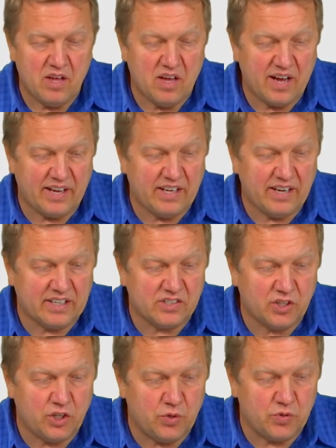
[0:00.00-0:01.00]
I can
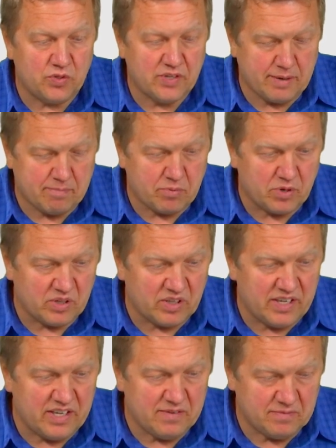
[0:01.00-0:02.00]
execute
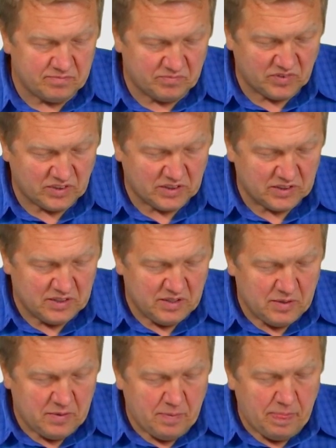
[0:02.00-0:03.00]
separately,
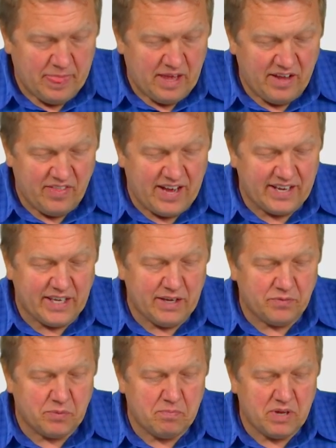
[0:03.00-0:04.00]
and that
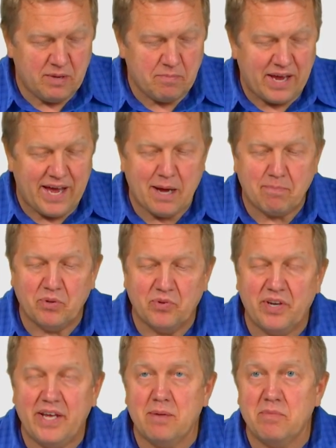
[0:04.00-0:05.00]
gives me my Apples
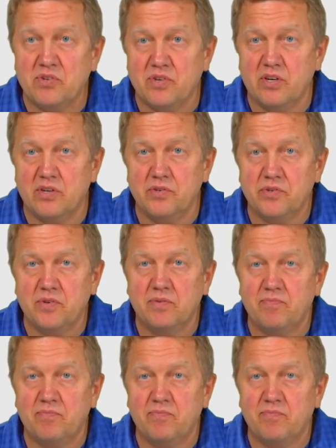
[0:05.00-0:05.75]
and Amazons.